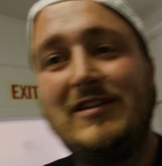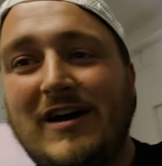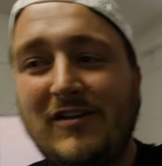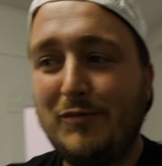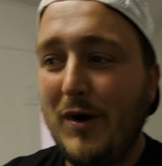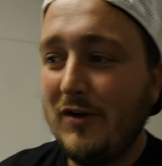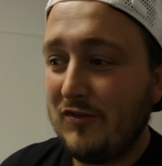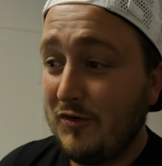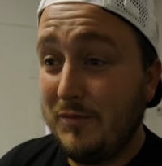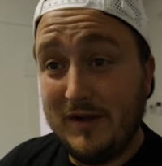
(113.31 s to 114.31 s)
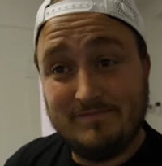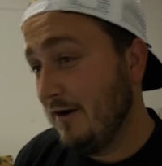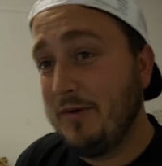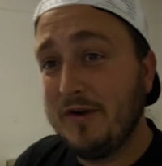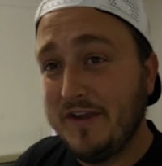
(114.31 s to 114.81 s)
Not a sponsor, but
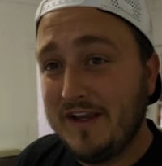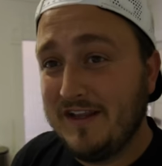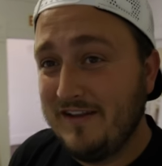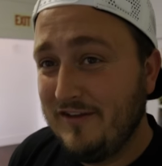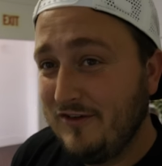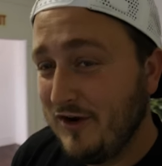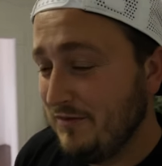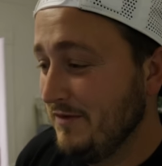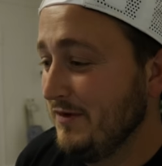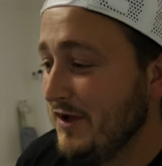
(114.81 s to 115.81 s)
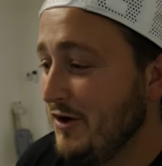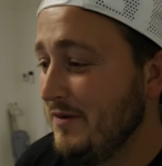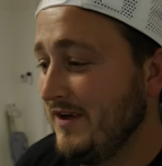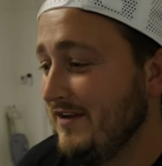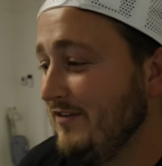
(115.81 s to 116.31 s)
I'll put a link in the description below
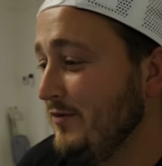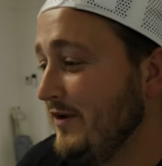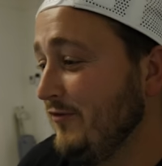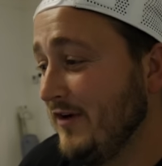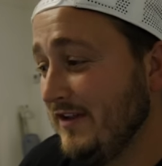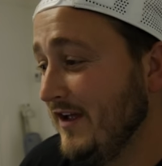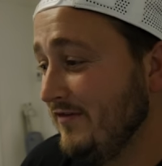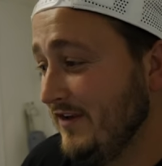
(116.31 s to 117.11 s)
because we freaking love